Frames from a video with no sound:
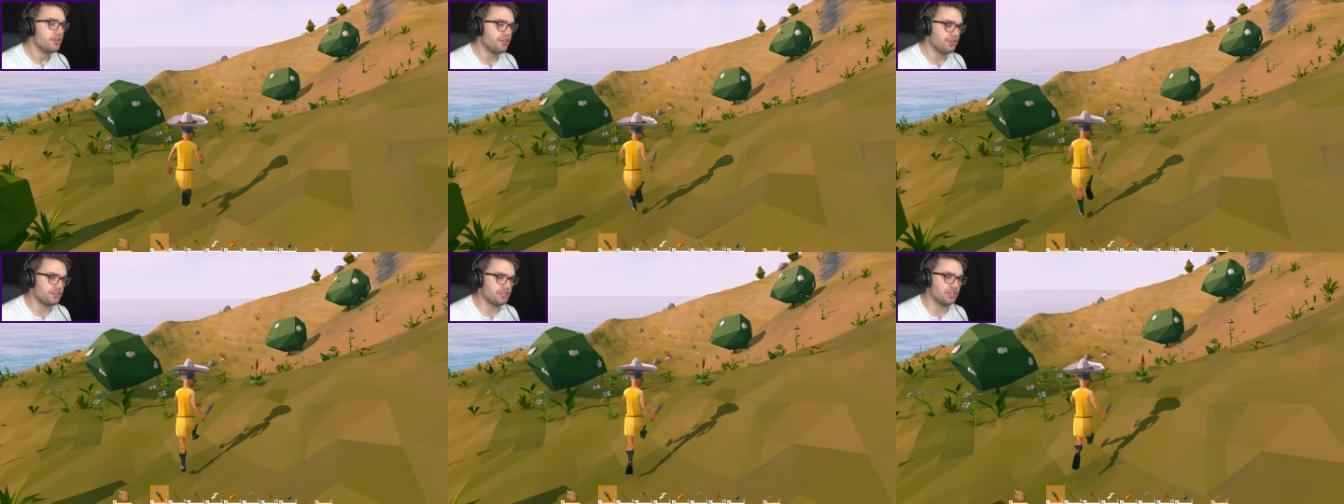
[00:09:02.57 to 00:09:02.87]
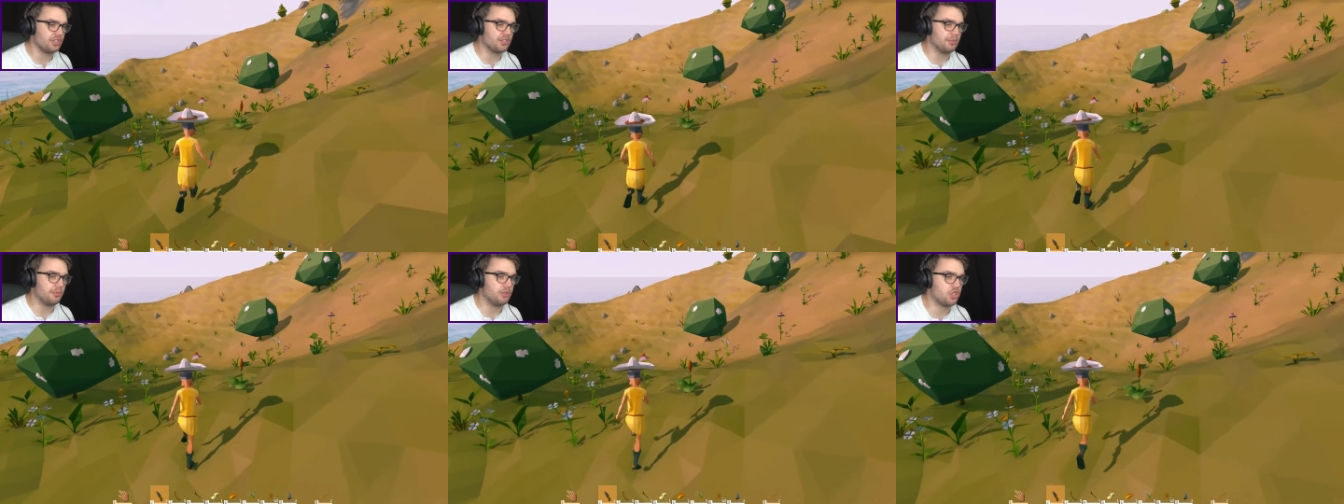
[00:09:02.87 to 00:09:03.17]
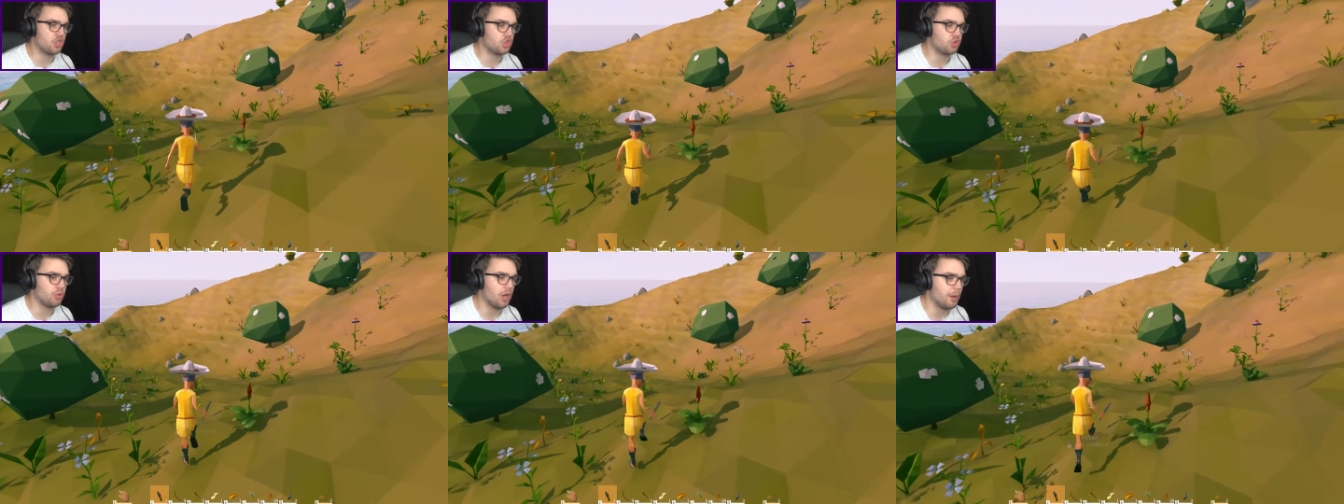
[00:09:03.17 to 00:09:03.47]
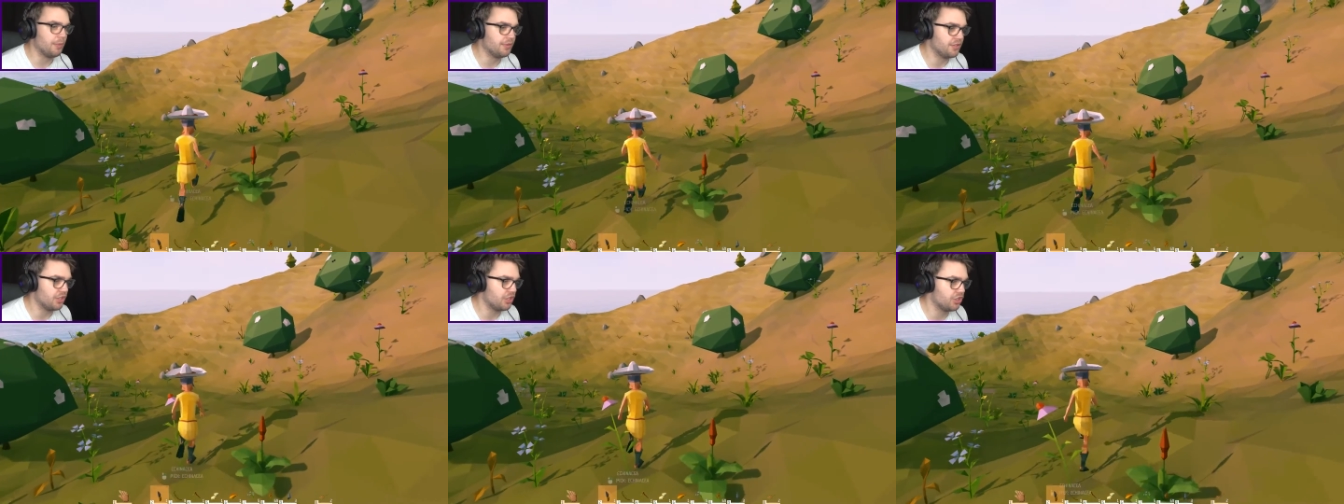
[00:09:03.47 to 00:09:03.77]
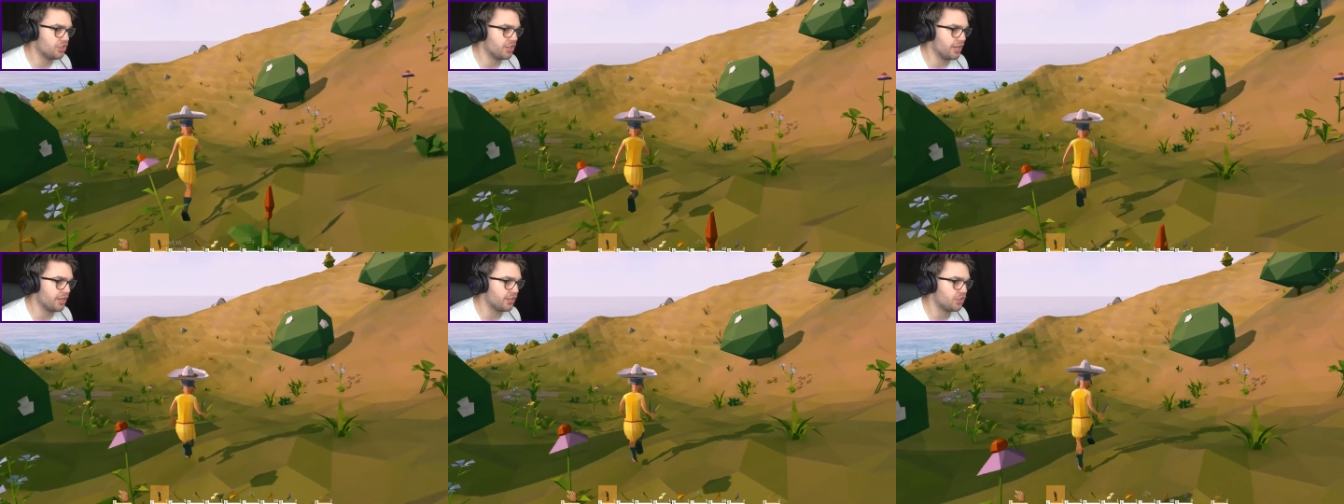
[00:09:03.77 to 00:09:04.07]
than just some shrubs and
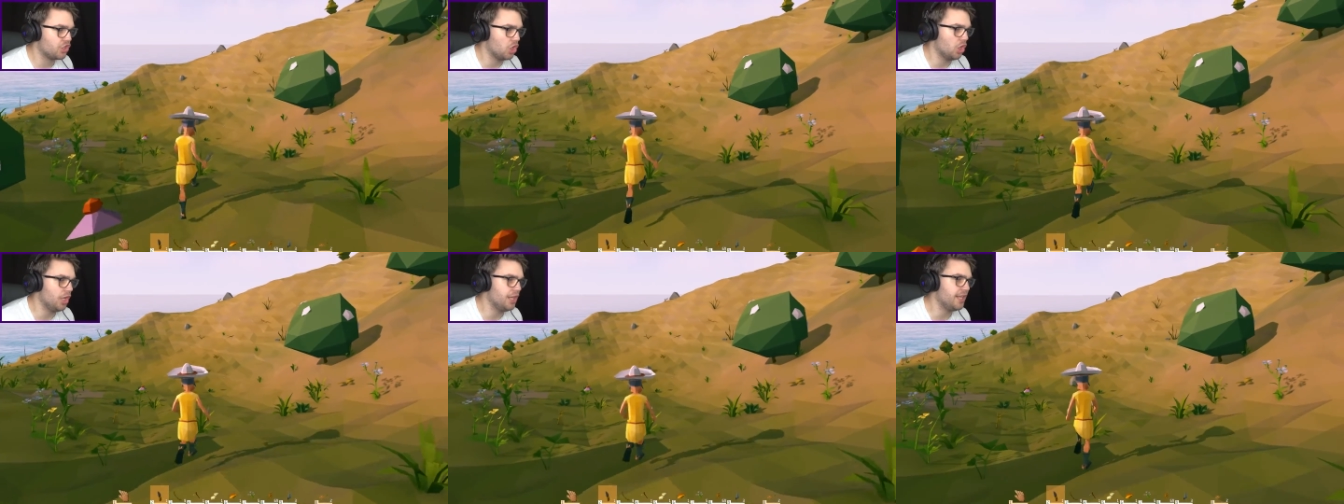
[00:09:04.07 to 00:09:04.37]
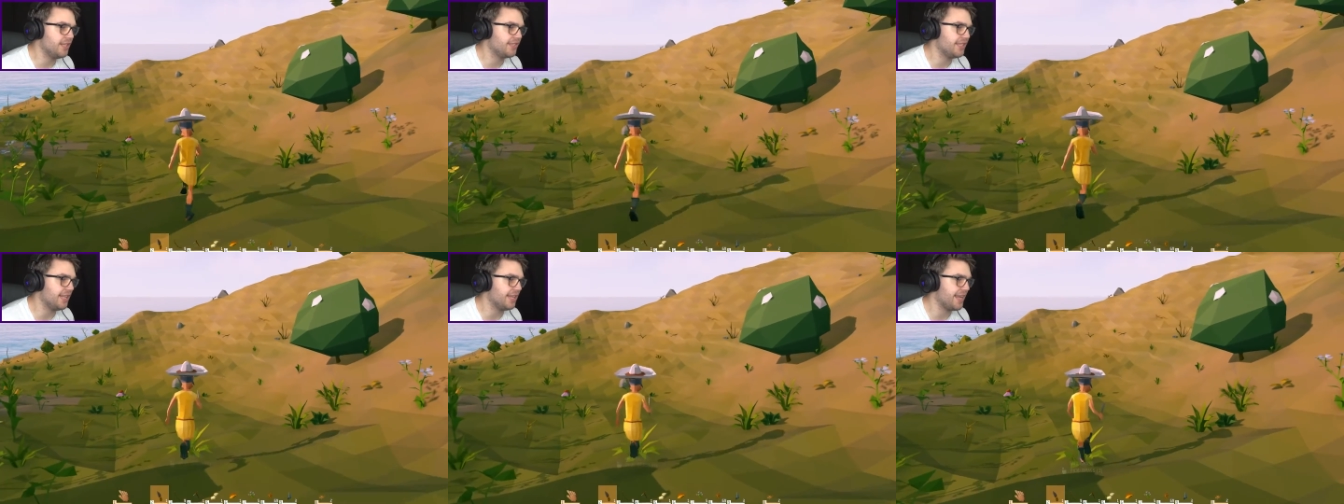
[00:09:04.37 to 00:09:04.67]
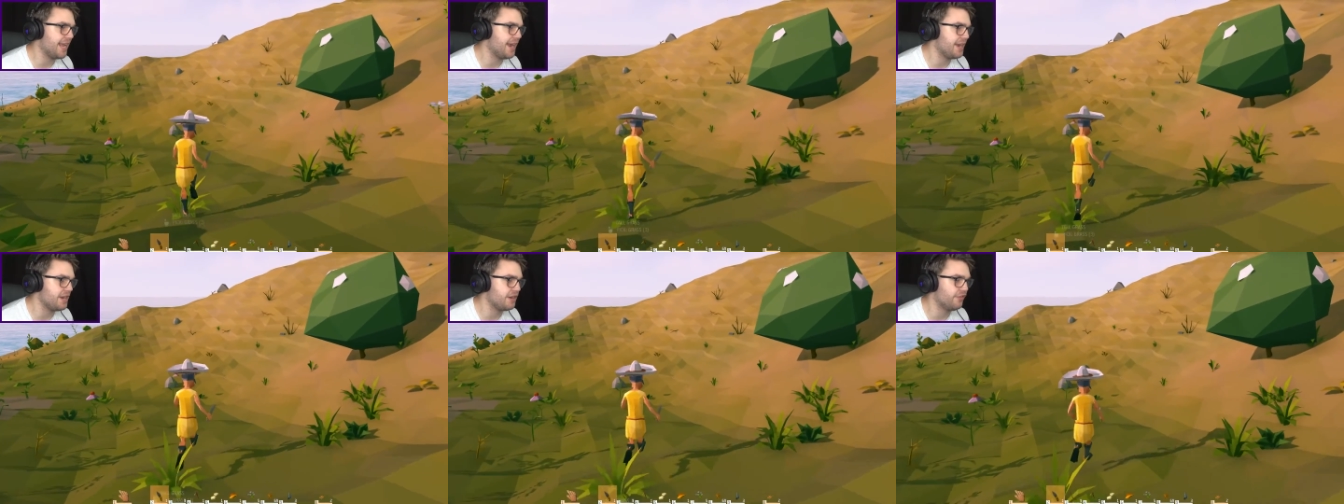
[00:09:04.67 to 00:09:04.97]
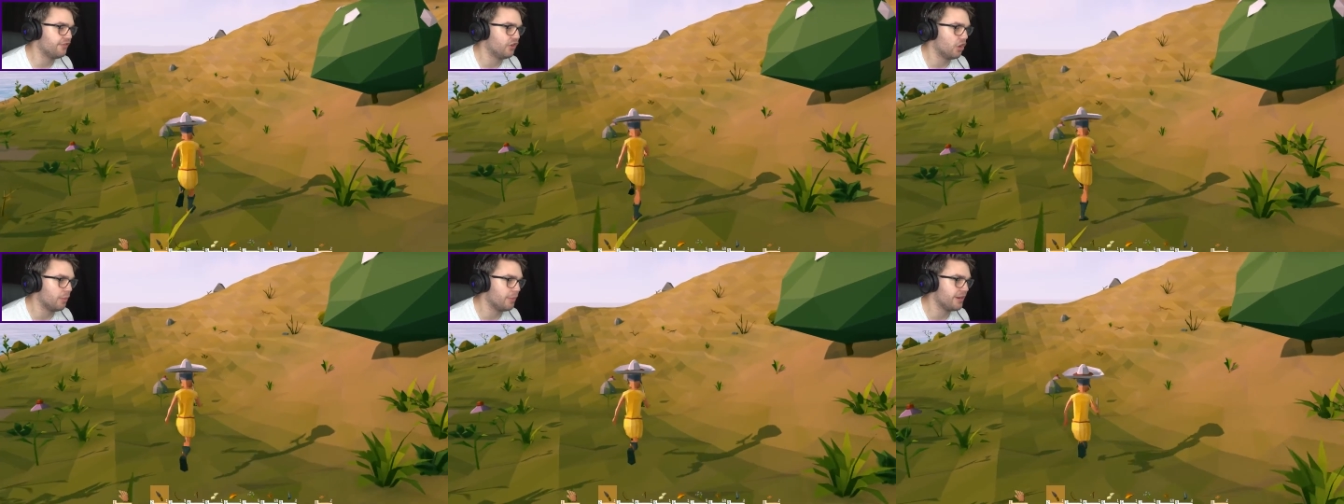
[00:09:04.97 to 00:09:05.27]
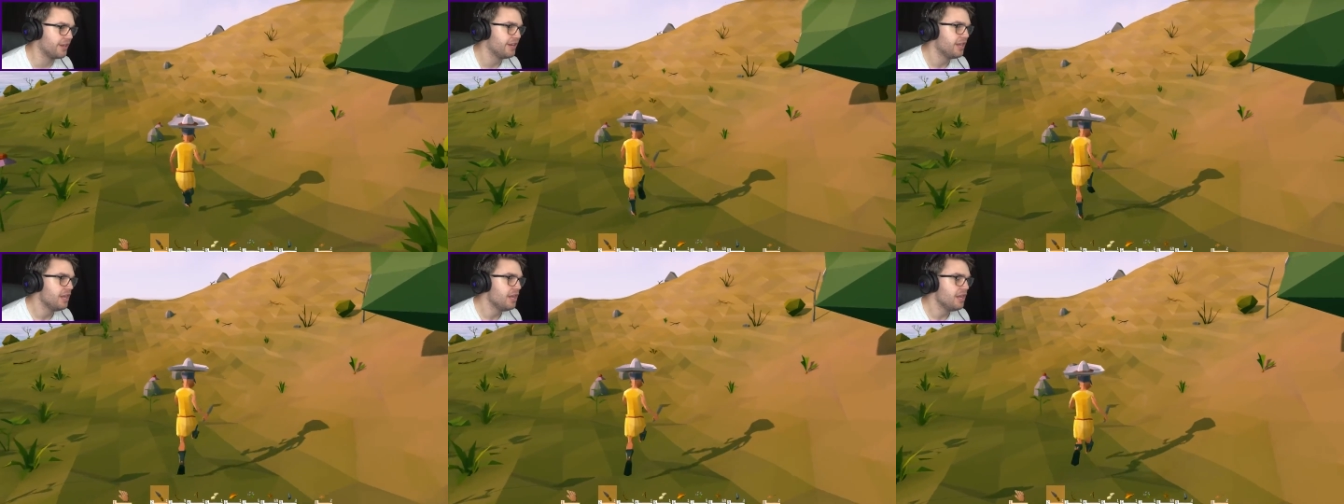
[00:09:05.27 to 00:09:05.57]
shit. Surely there's something out here for
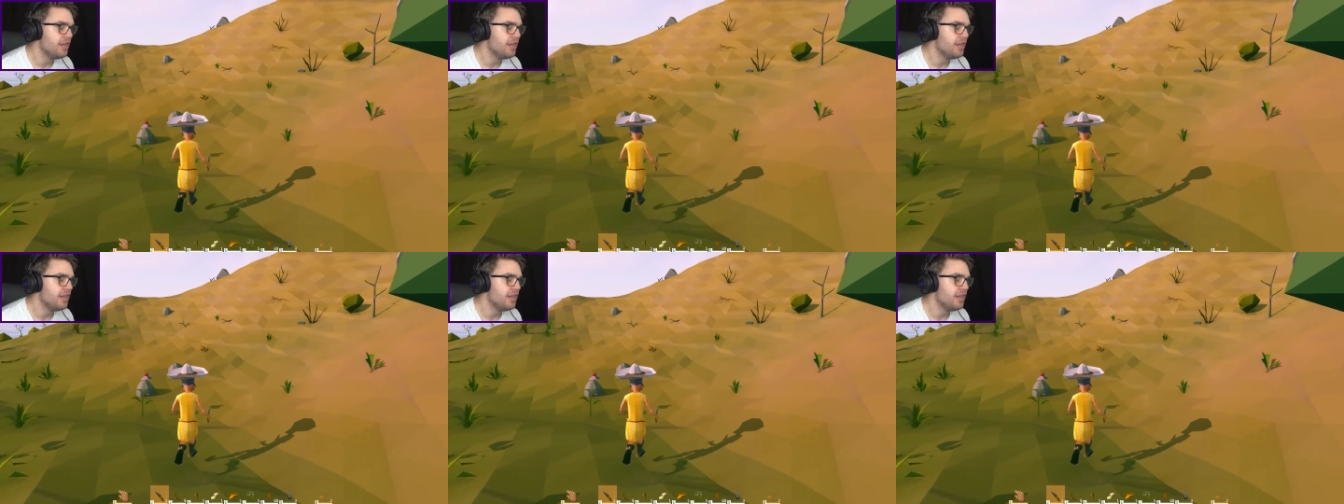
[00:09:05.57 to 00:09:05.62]
me.